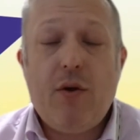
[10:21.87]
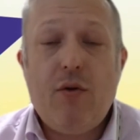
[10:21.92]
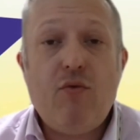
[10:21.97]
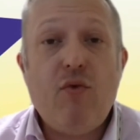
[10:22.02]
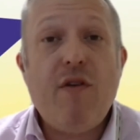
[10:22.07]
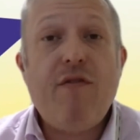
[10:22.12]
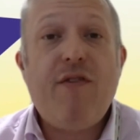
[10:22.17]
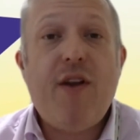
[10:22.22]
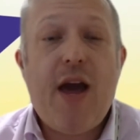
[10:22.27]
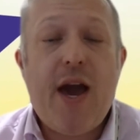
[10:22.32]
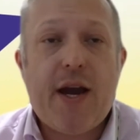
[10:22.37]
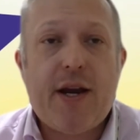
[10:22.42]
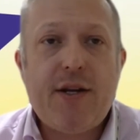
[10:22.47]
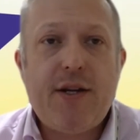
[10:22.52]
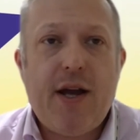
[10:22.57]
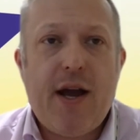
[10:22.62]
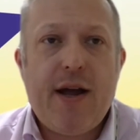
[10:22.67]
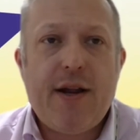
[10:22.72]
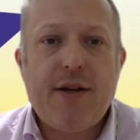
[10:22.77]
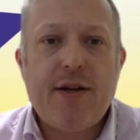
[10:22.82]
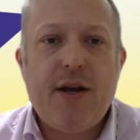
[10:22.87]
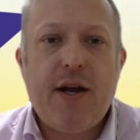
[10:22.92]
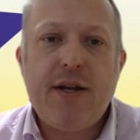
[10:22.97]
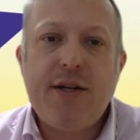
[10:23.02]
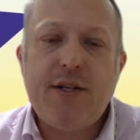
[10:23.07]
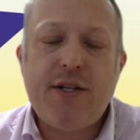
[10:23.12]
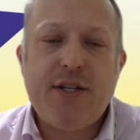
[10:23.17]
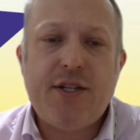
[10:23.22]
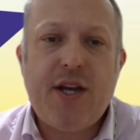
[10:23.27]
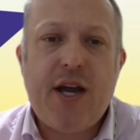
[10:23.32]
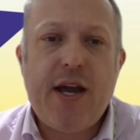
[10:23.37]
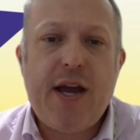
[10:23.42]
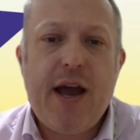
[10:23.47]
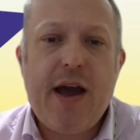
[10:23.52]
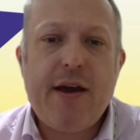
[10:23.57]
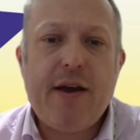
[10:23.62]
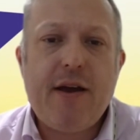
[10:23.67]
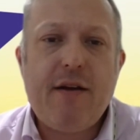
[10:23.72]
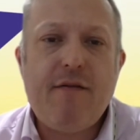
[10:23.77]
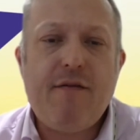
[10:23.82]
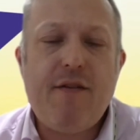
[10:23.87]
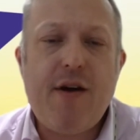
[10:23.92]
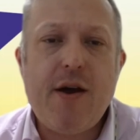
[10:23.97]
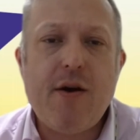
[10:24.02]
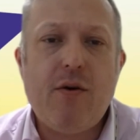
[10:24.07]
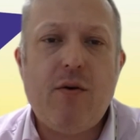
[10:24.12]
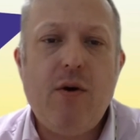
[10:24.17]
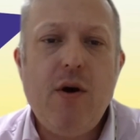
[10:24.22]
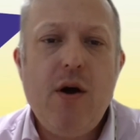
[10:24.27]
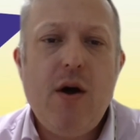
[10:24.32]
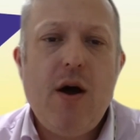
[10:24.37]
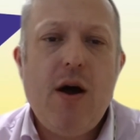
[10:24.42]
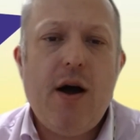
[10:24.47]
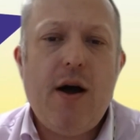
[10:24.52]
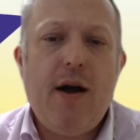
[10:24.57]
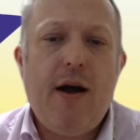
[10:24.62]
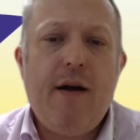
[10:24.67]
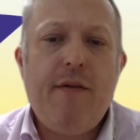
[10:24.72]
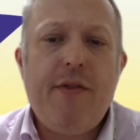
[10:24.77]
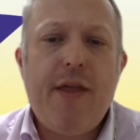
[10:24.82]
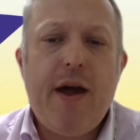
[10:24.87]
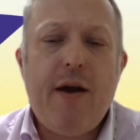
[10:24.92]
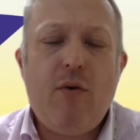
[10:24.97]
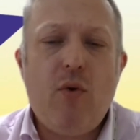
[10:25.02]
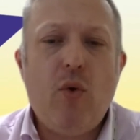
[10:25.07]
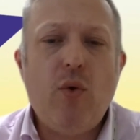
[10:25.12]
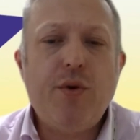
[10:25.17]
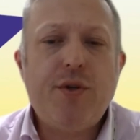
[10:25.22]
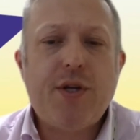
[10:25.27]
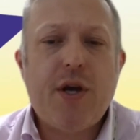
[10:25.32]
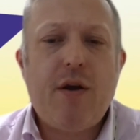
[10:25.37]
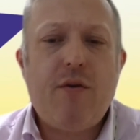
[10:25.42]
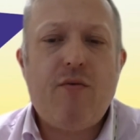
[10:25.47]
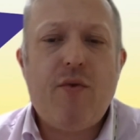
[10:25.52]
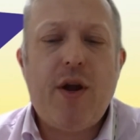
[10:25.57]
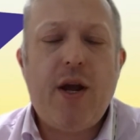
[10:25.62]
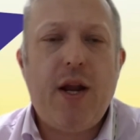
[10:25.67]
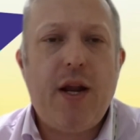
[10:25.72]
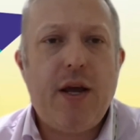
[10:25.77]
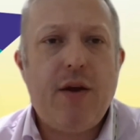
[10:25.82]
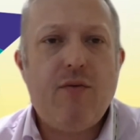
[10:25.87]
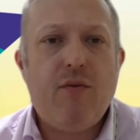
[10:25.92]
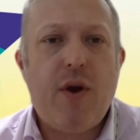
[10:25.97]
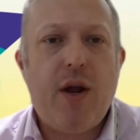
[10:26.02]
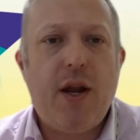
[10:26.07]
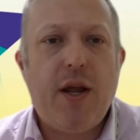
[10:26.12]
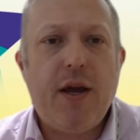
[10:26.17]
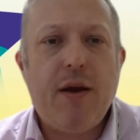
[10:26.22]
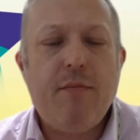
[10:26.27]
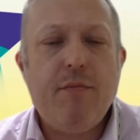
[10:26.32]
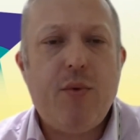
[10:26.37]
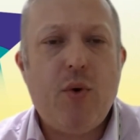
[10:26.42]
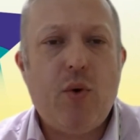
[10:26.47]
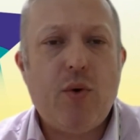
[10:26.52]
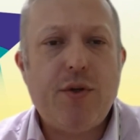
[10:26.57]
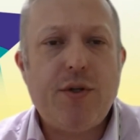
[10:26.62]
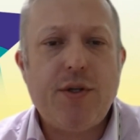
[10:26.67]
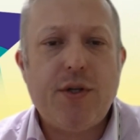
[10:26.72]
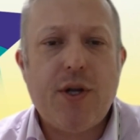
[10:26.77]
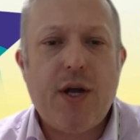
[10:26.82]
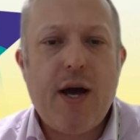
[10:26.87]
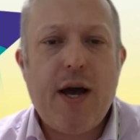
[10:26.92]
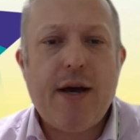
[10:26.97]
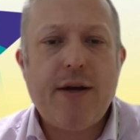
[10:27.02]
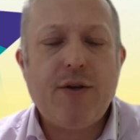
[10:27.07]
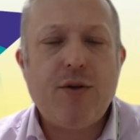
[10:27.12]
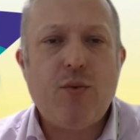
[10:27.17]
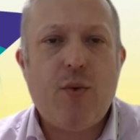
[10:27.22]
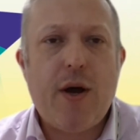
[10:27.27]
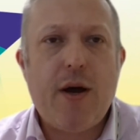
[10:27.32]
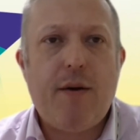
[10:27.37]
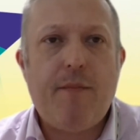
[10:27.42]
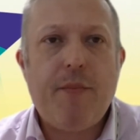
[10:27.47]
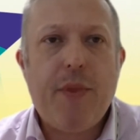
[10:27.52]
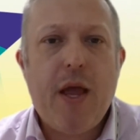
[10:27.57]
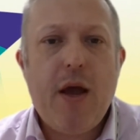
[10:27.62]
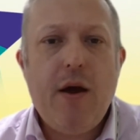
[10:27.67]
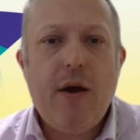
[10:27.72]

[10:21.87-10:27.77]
reflect and to say how you feel, and they're also really important as well.